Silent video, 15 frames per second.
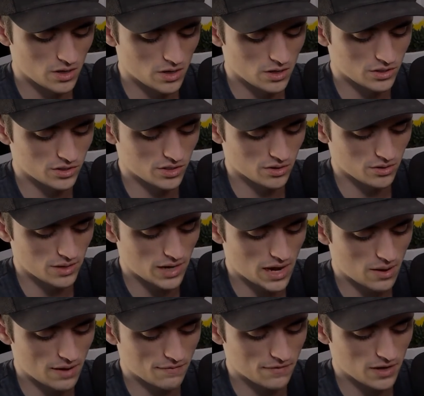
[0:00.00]
So now
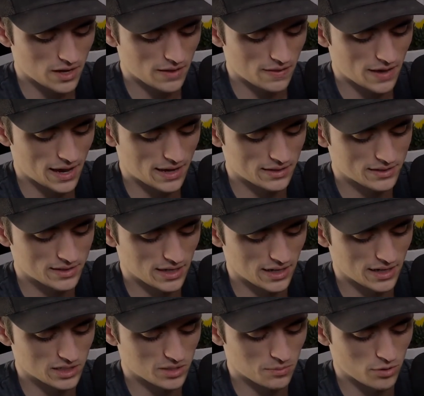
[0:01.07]
I've got that set
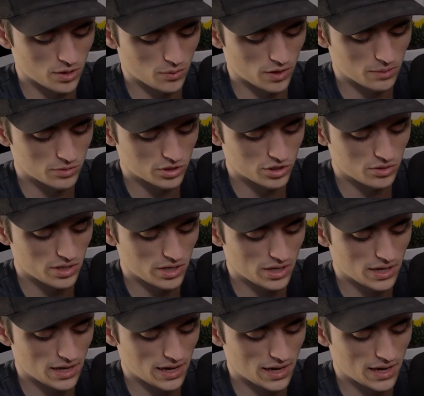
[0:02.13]
as the point where I'm
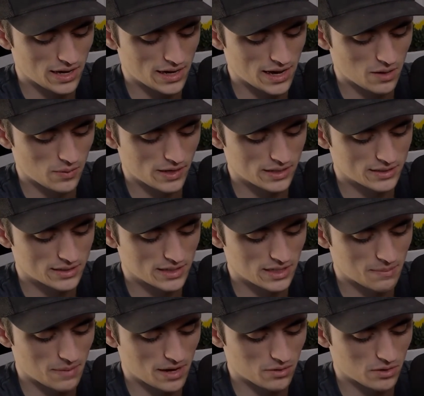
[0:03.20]
shooting, and now we can see the
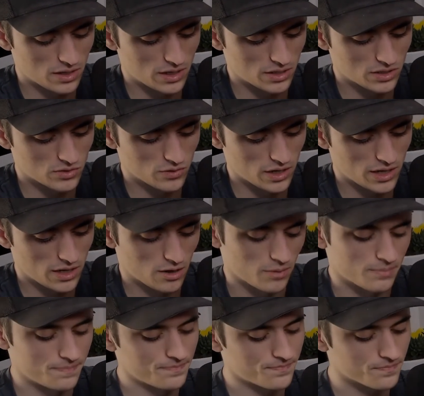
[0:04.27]
mountain is right here.
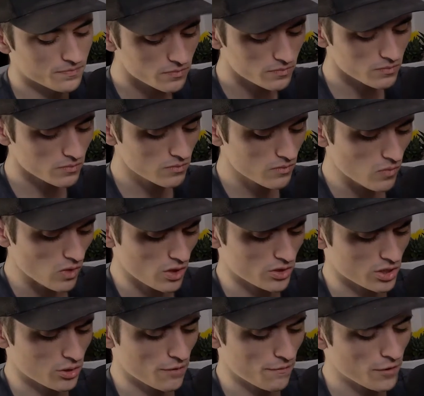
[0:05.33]

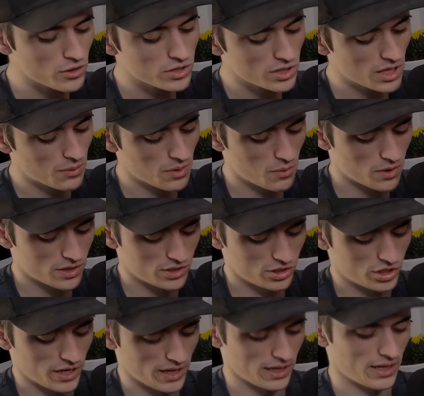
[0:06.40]
So the first thing that we want to
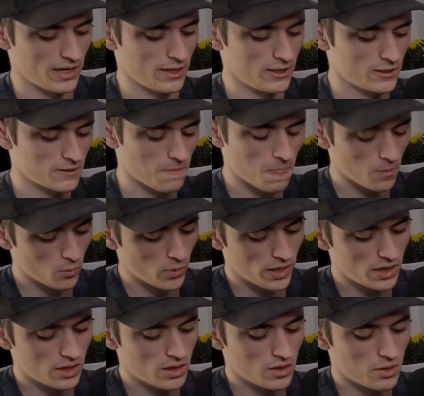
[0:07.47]
check is
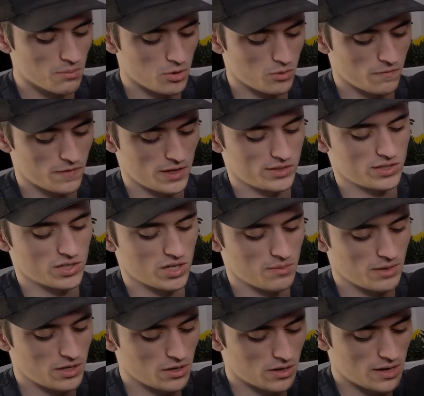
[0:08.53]
when the moon phase is going to
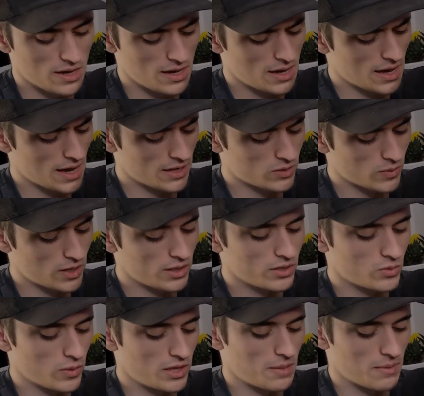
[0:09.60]
be good, as well as
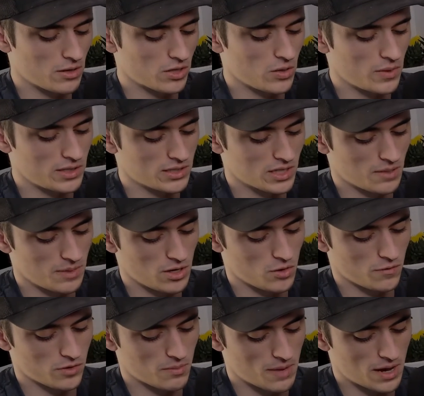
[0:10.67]
when the Milky Way is going to be
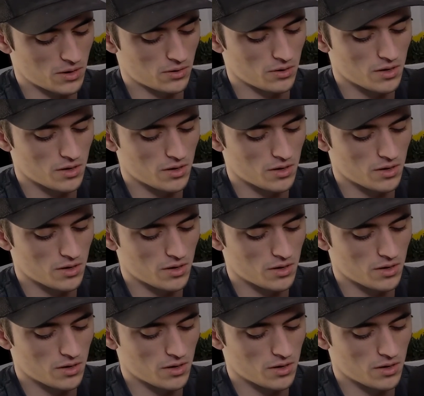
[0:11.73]
over the mountain.